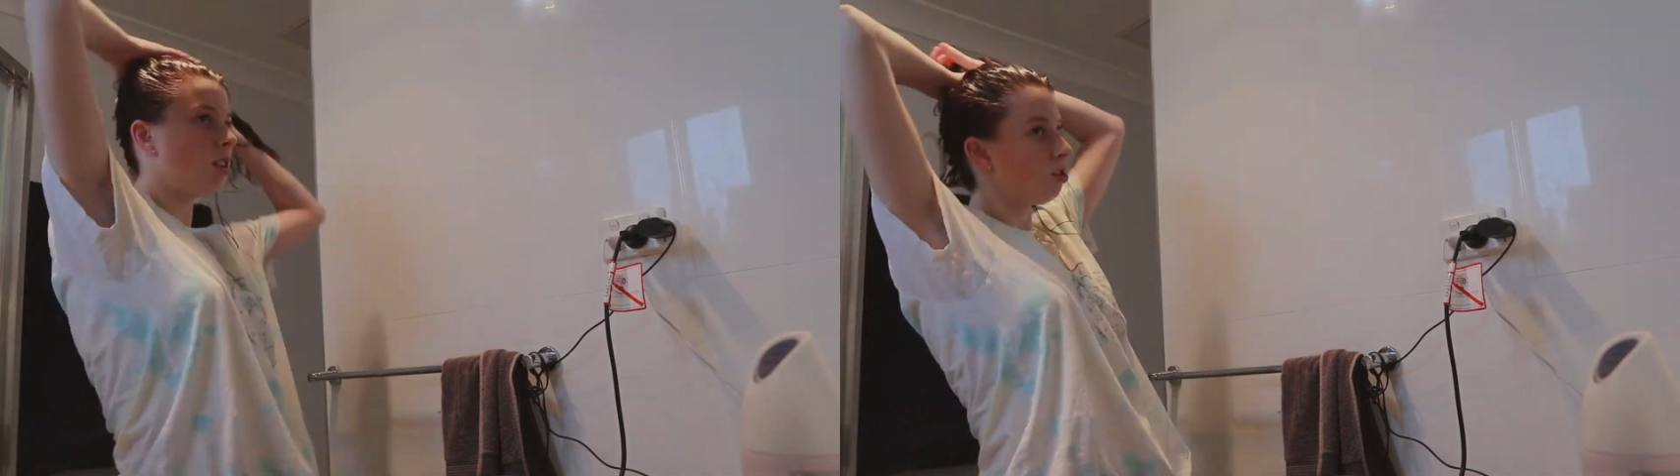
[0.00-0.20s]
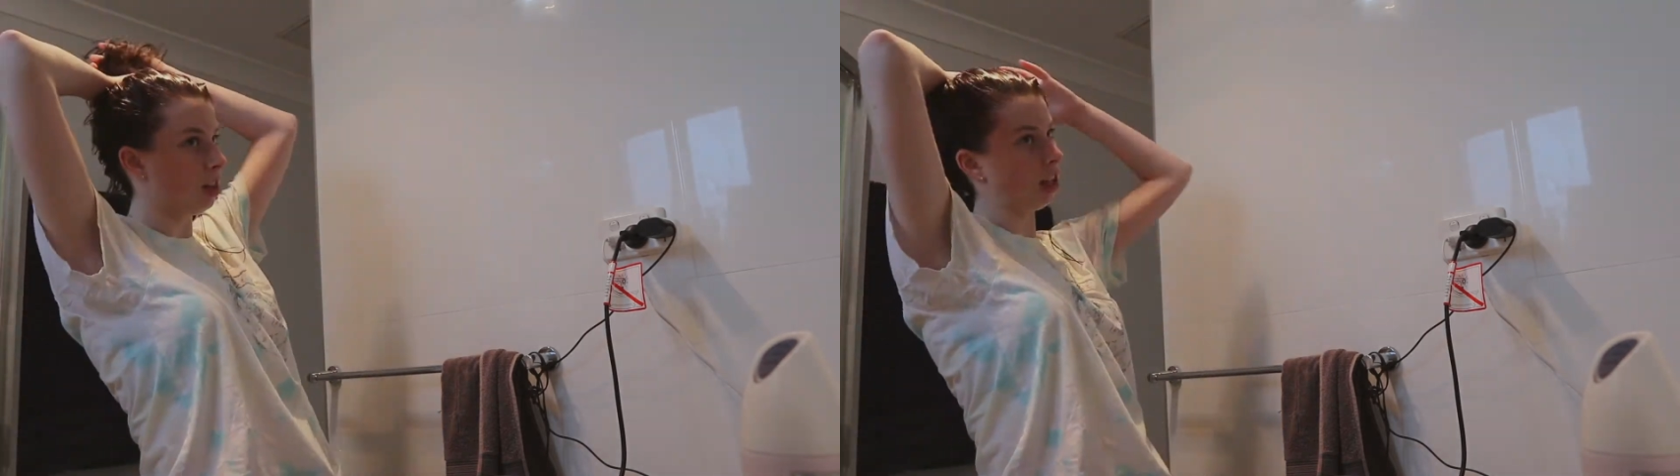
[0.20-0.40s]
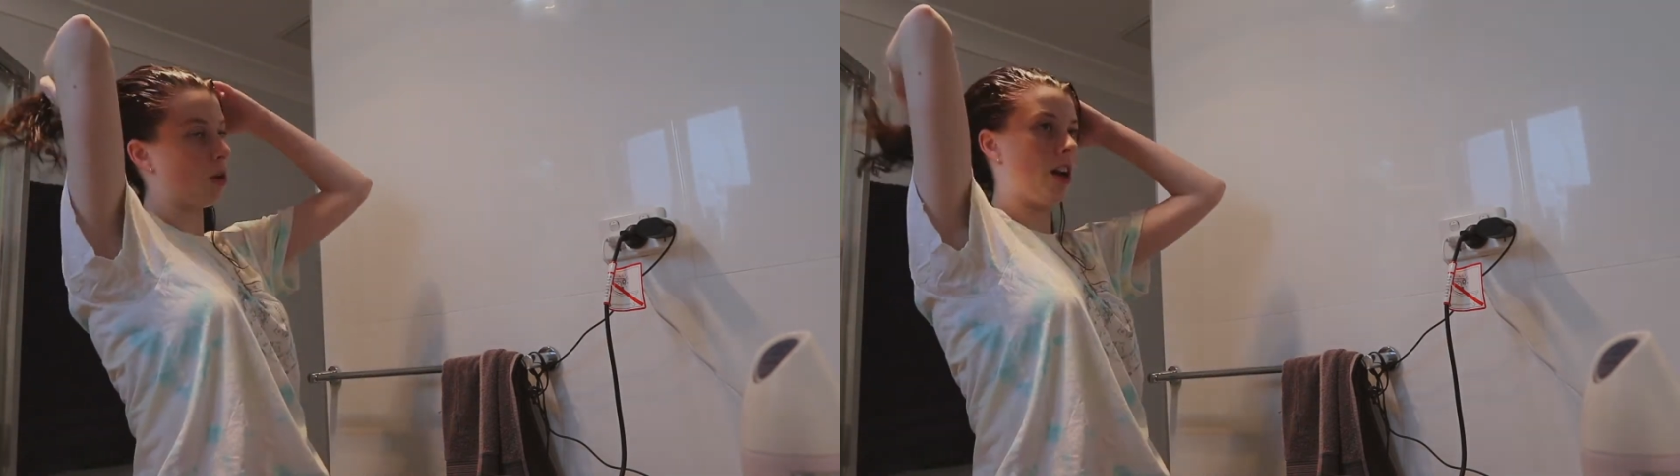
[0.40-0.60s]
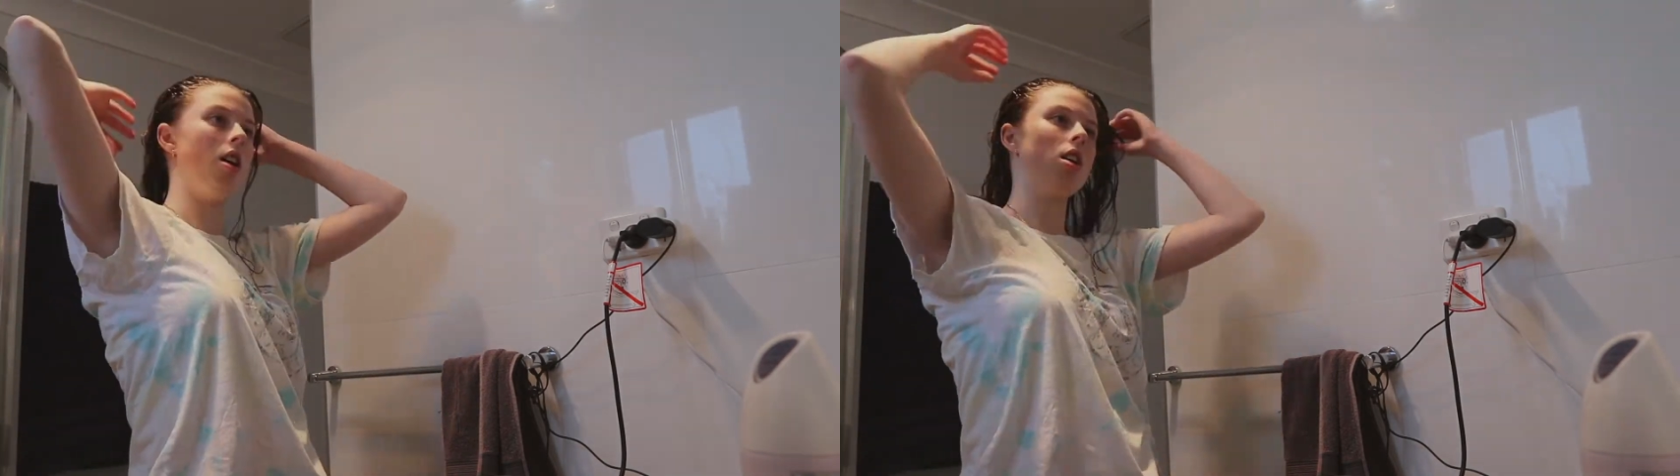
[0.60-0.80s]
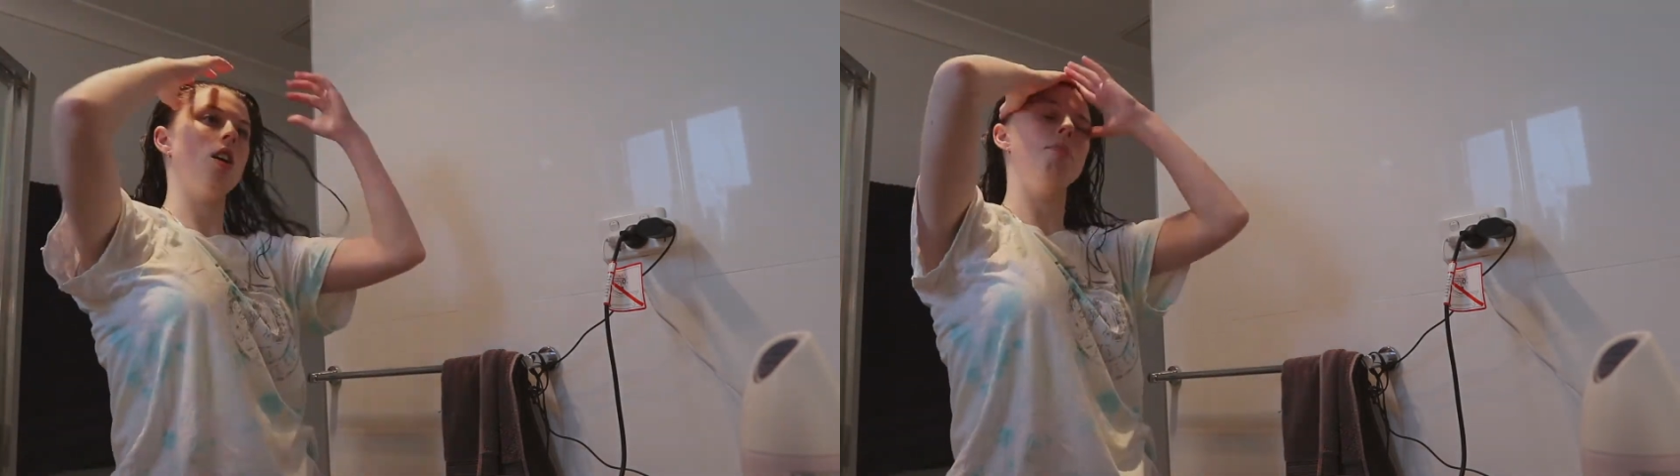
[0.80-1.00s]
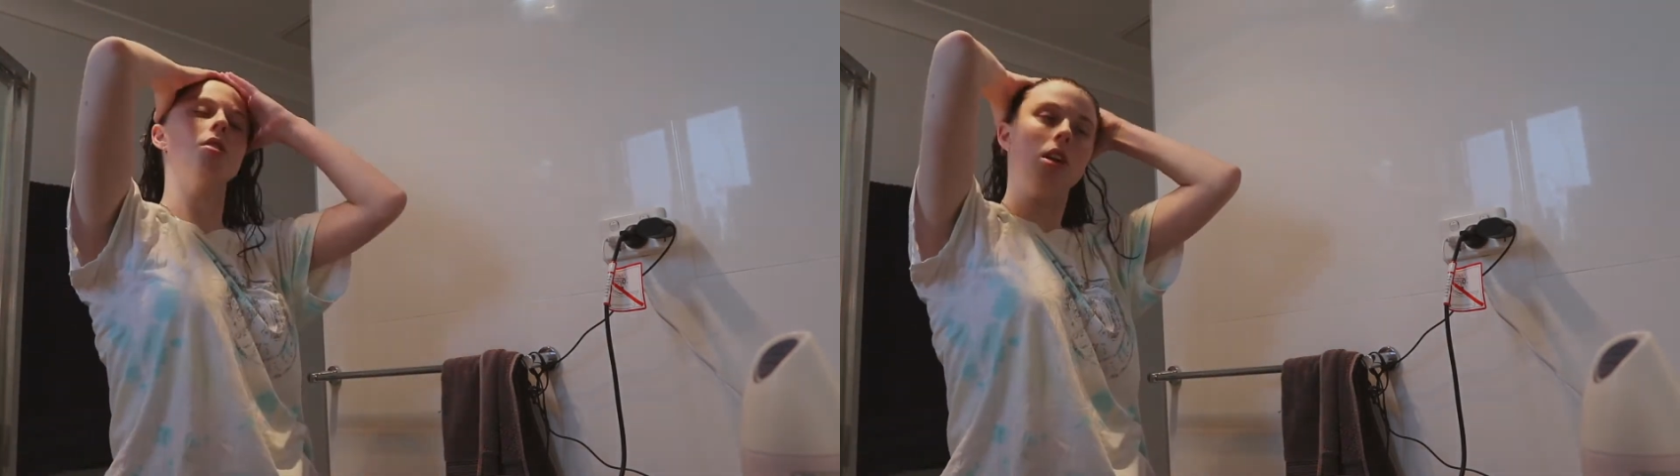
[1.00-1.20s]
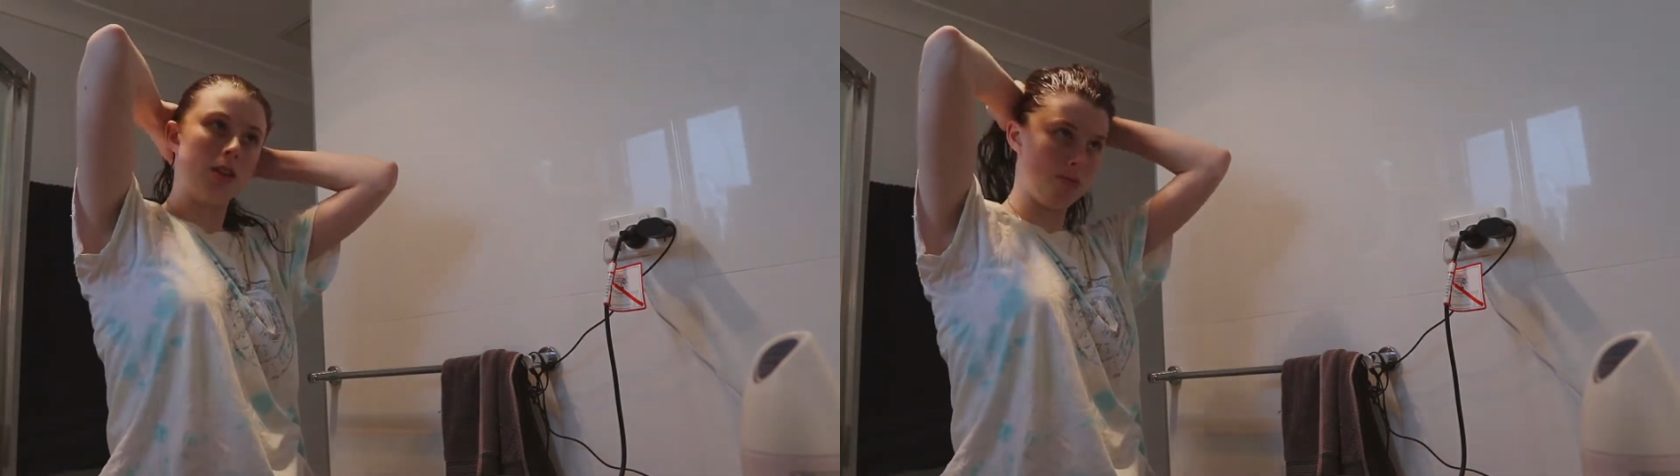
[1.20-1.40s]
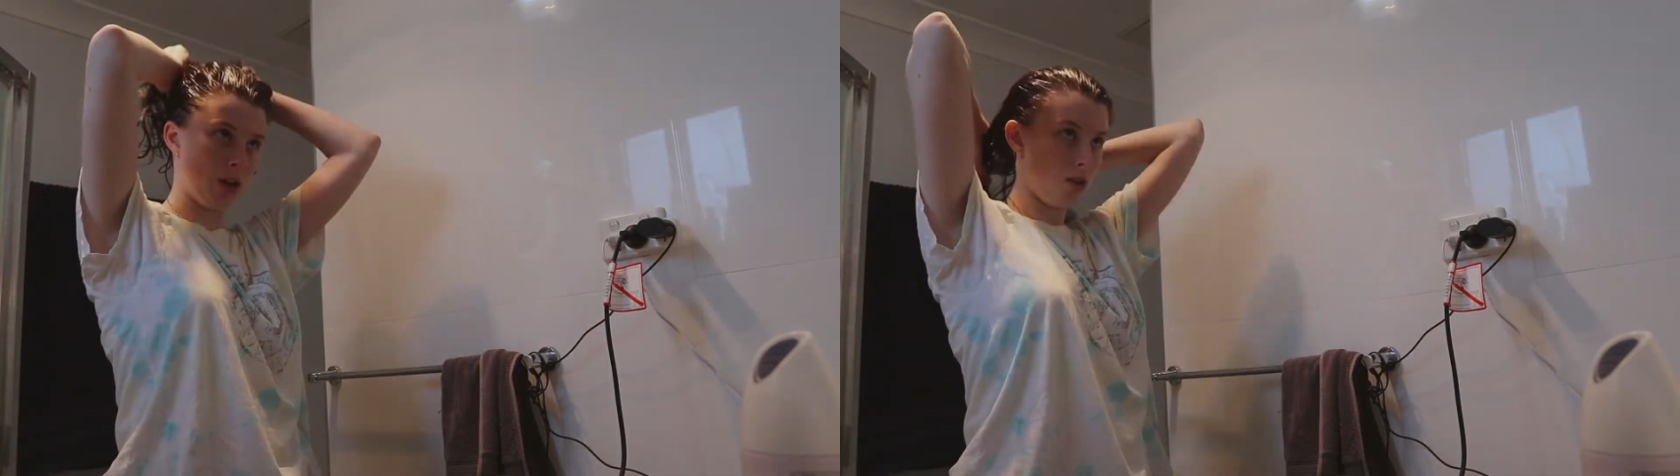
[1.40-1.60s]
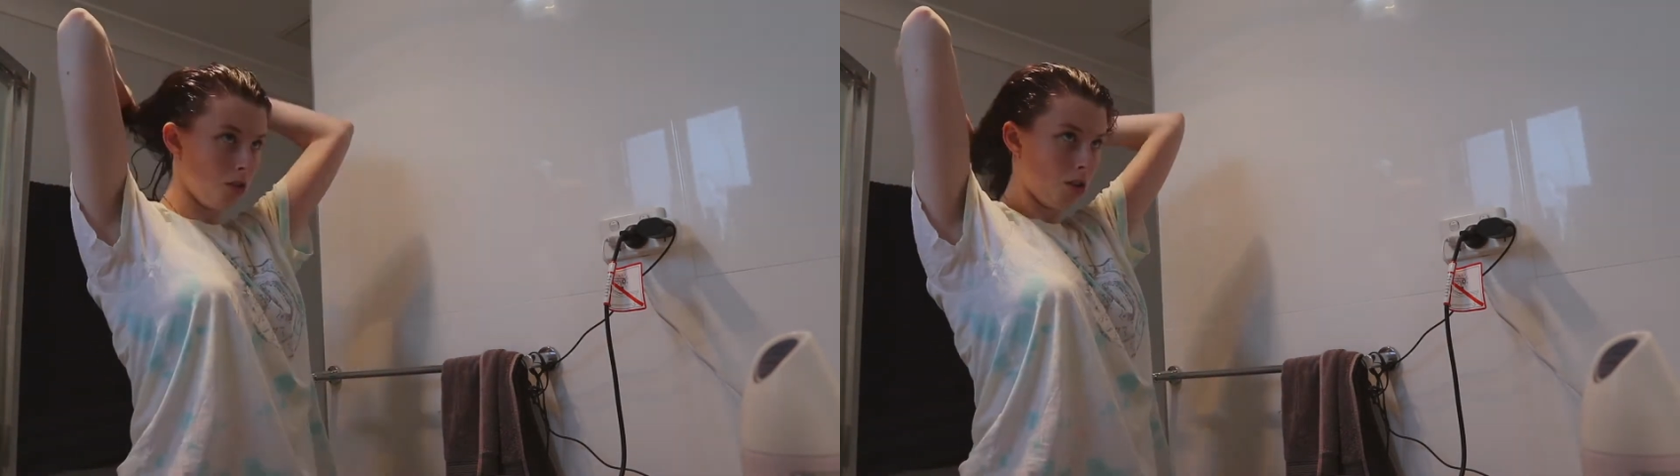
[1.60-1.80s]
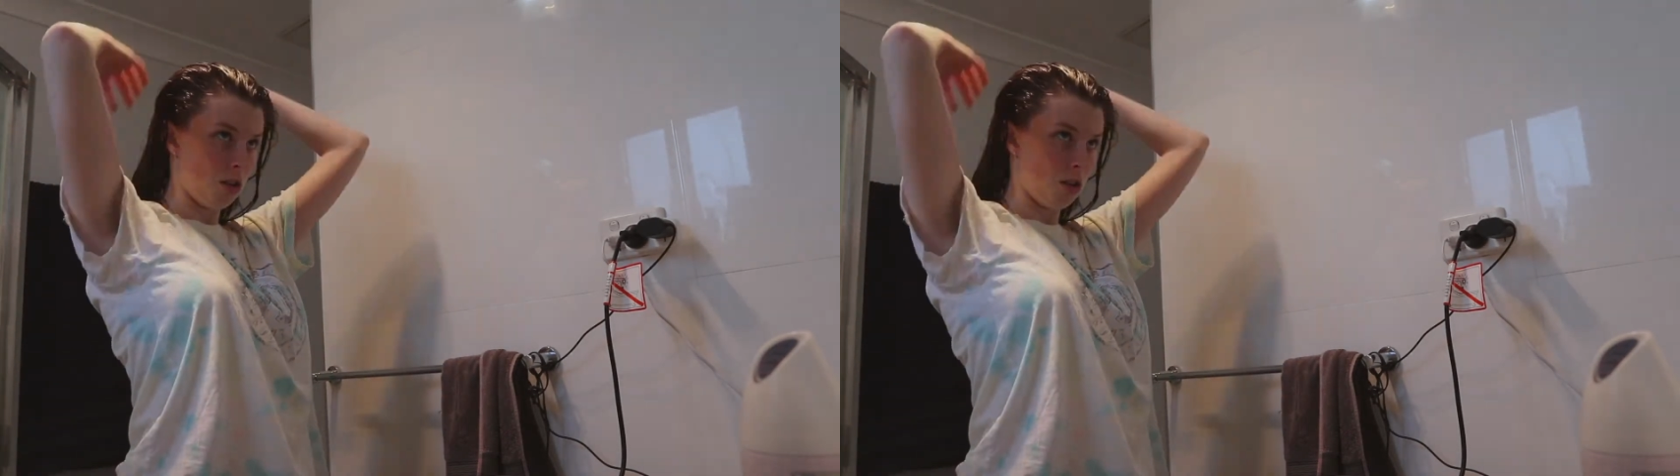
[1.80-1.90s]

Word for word: So like that's why I put it in a messy bun,